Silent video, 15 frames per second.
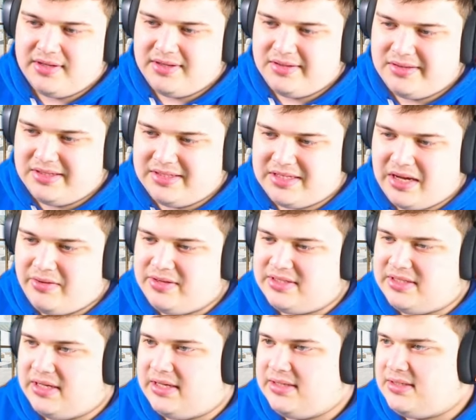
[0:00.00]
The scout is
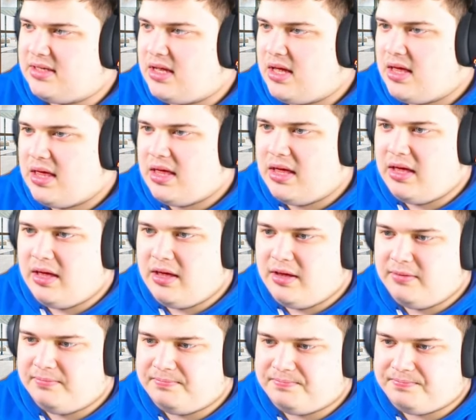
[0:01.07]
nice.
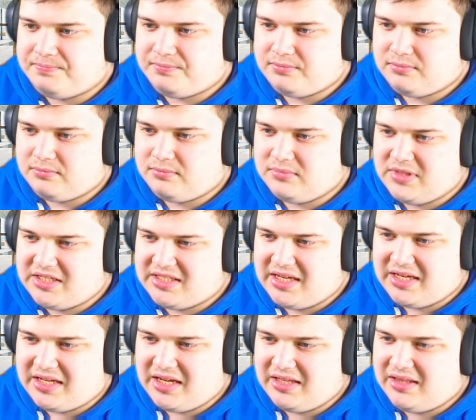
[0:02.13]
Um, I guess
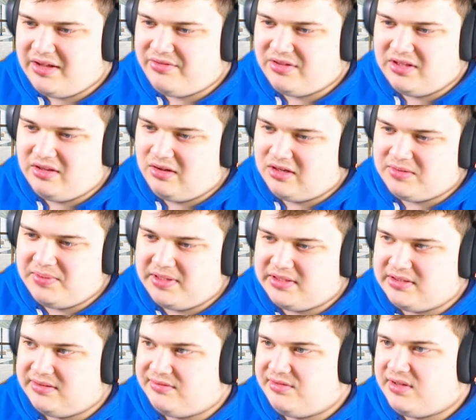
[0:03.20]
AK definitely not
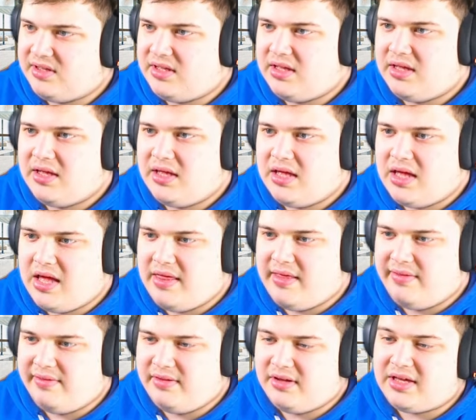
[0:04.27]
expensive.
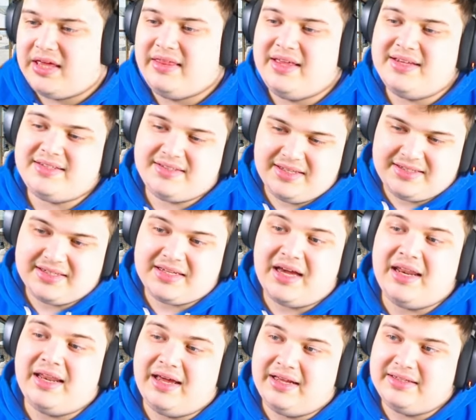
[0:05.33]
Um, okay, this this is kind
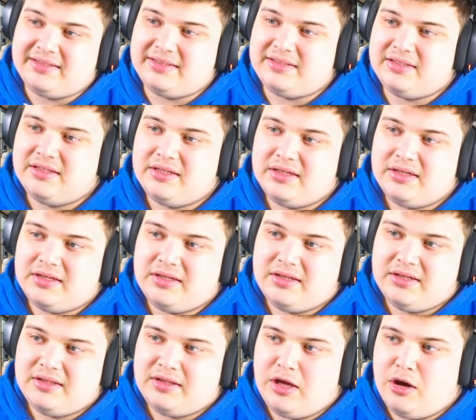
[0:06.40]
of nice.
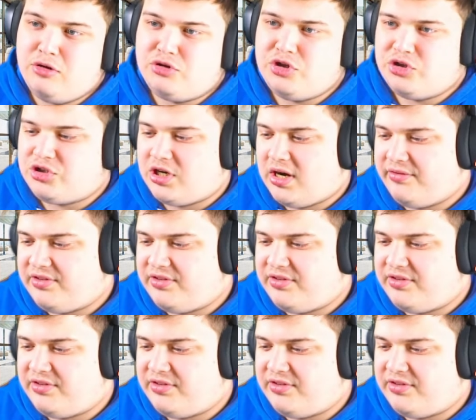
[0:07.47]
The Ocean Drive